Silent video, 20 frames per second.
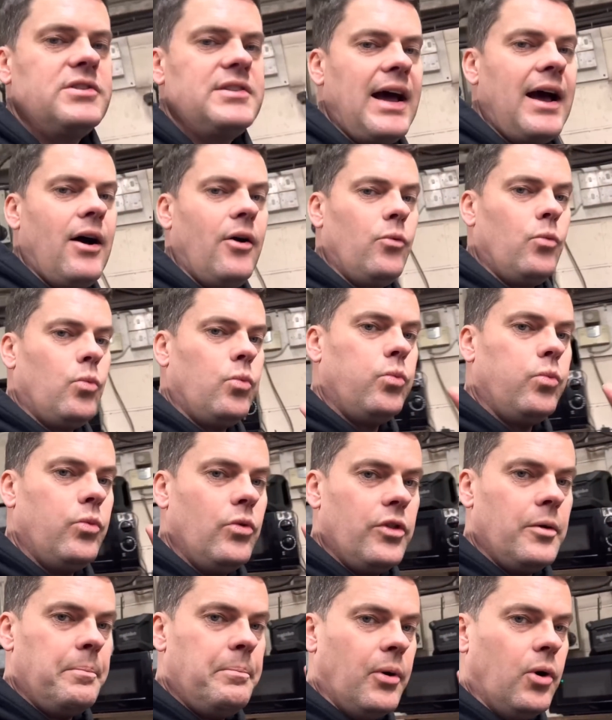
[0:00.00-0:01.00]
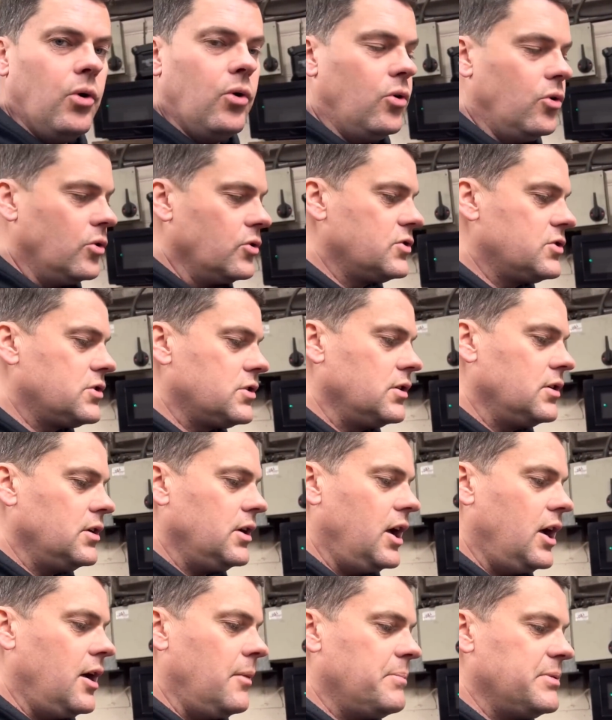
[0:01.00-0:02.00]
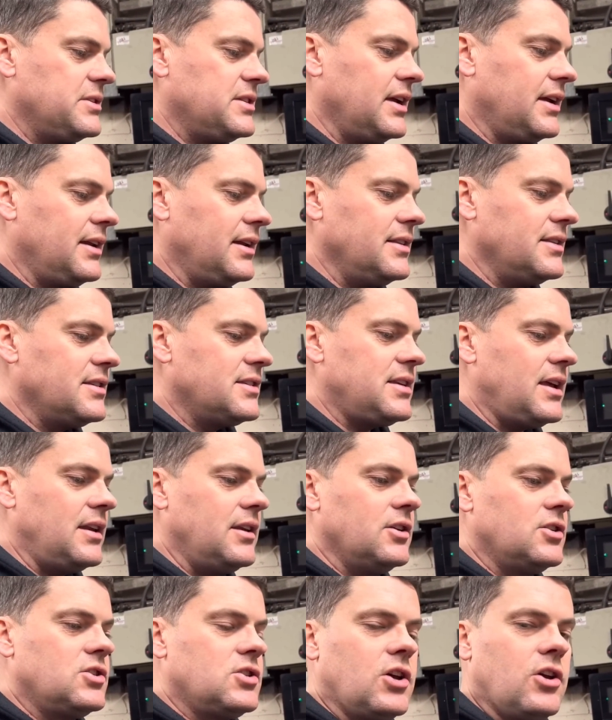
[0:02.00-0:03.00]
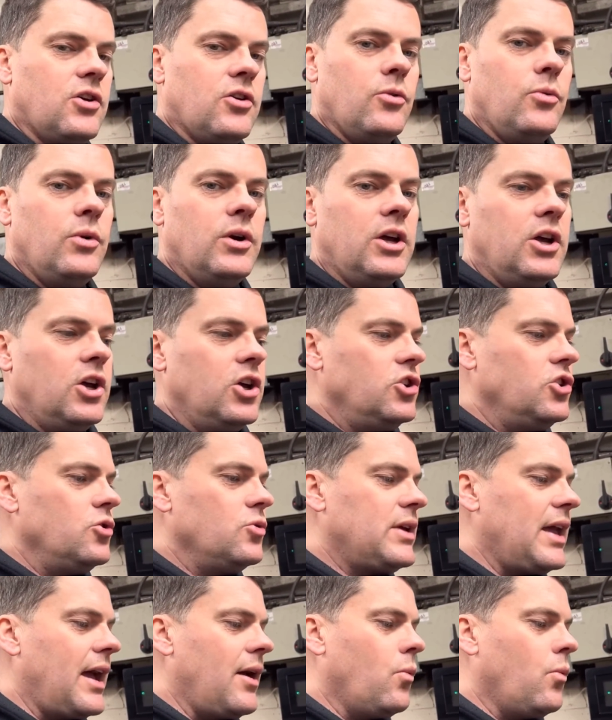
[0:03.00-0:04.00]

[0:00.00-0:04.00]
down the bores, um, particularly the centre two, you get